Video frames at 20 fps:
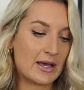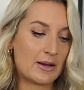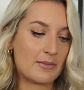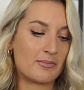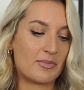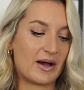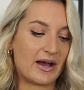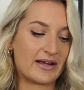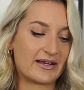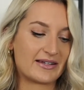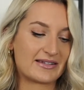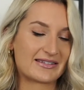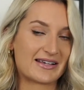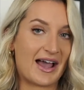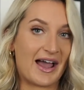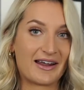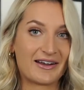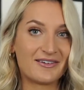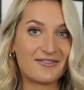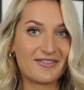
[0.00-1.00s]
but it's
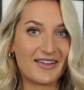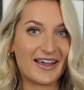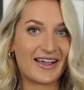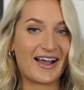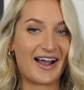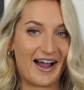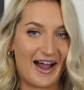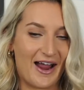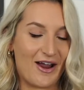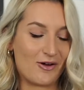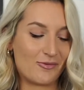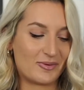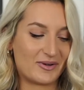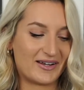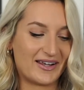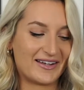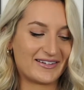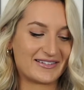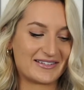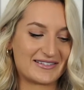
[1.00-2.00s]
kind of like
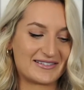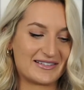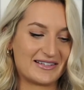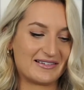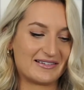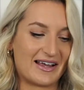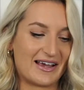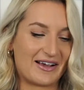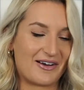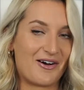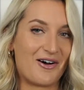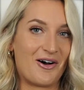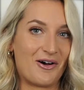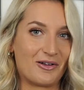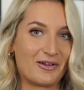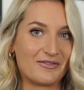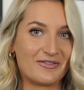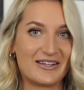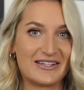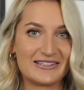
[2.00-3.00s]
eye-opening to see like all
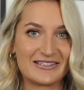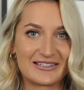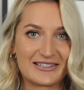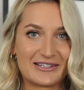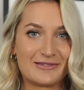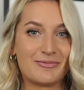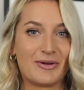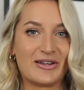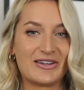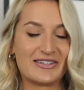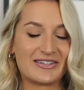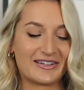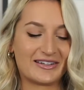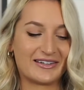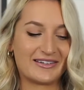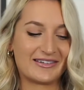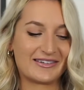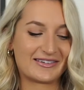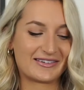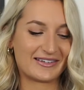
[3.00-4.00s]
of these
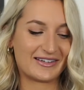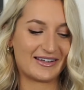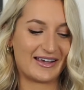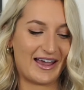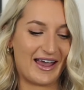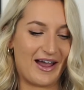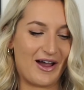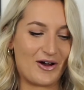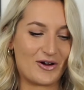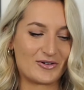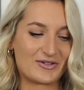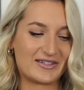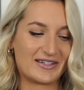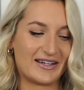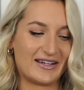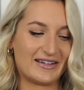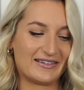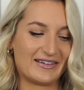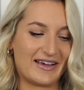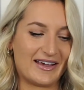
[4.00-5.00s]
expenses out
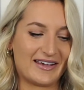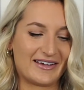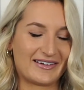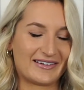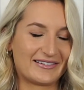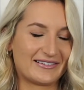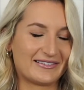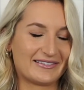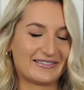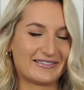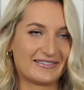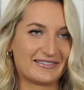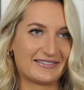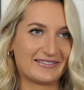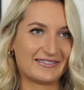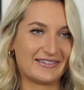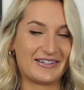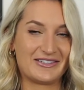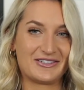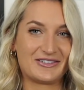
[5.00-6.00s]
and like
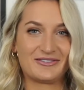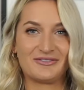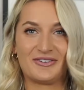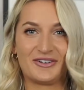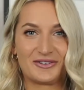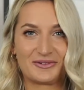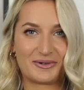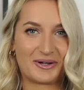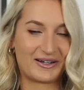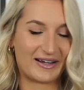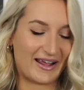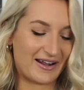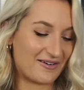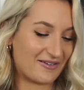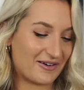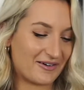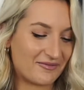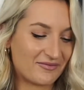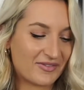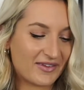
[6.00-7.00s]
it just feels weird. I don't
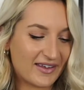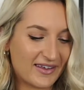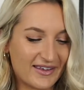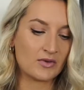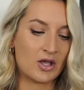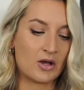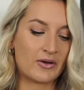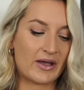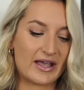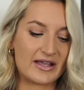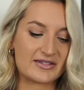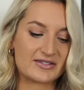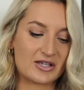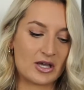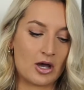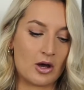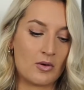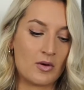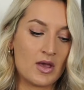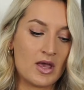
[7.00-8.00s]
know. Okay,
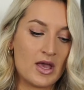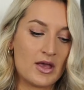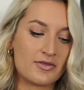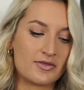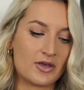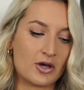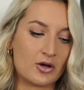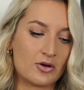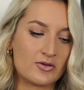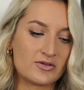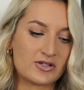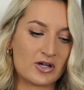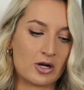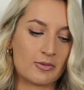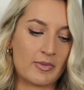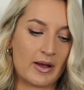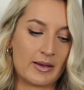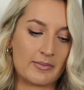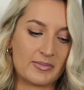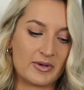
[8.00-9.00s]
so those are
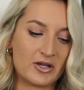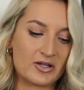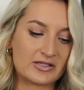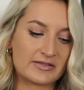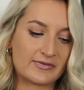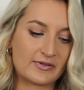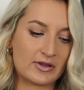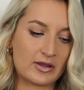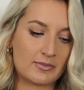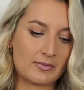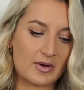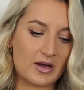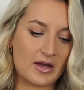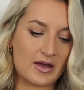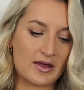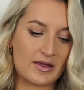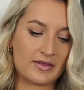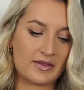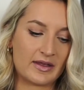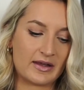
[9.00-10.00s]
my bills for the
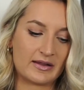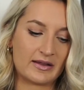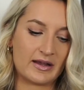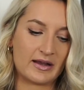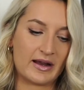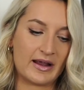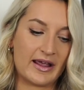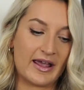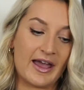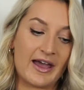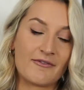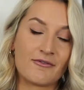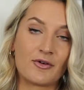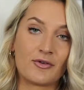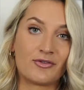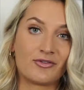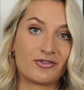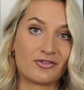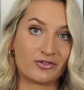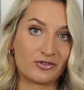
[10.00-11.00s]
month, and then I have a
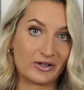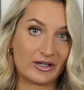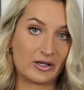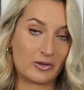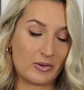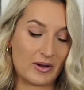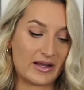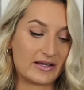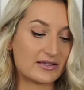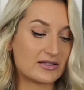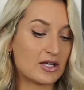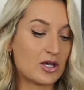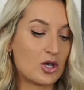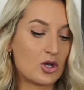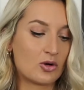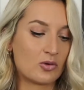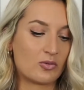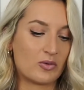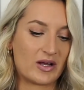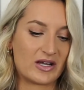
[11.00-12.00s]
frequent,
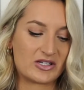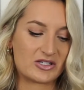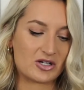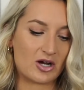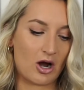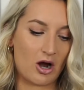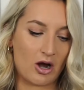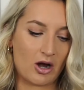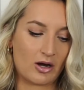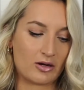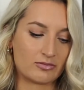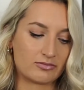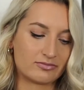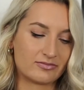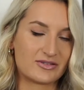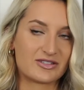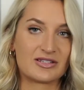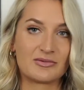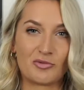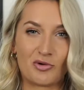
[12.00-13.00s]
which are
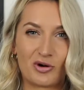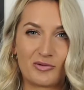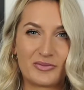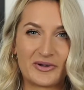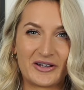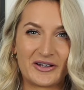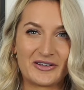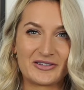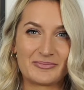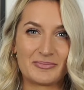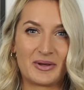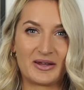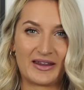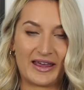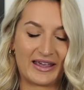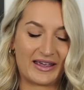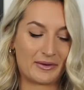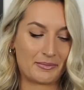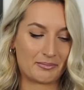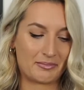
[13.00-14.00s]
some more bills, but
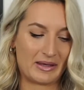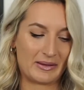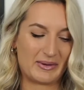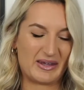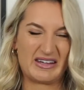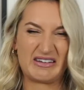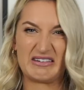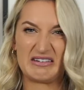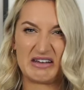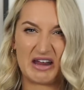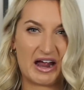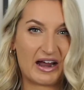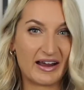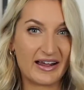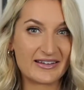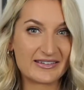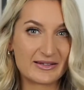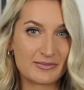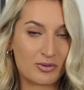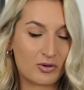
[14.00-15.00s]
like maybe not
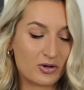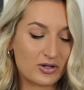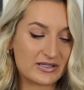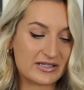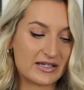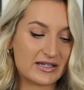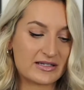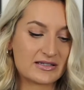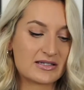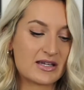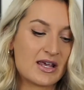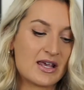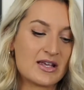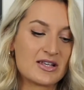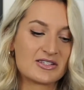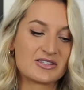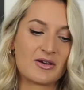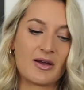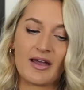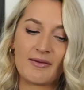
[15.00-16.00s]
as important.
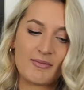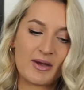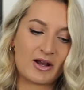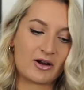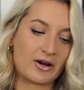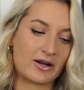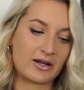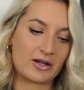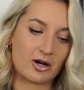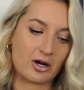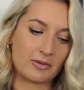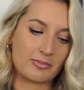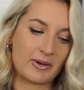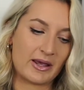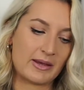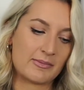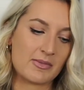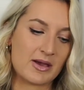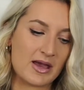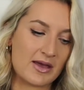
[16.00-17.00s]
So I have my credit card
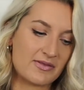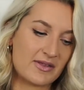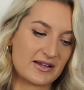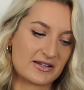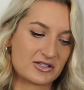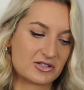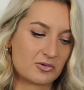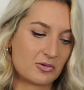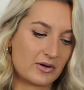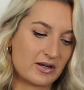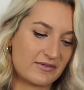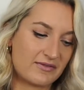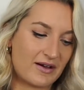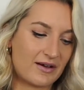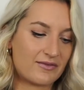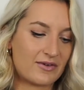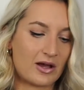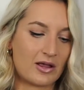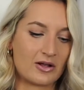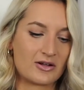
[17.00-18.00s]
payment, that's
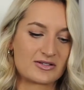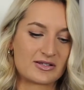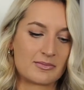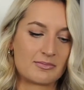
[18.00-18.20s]
$25 a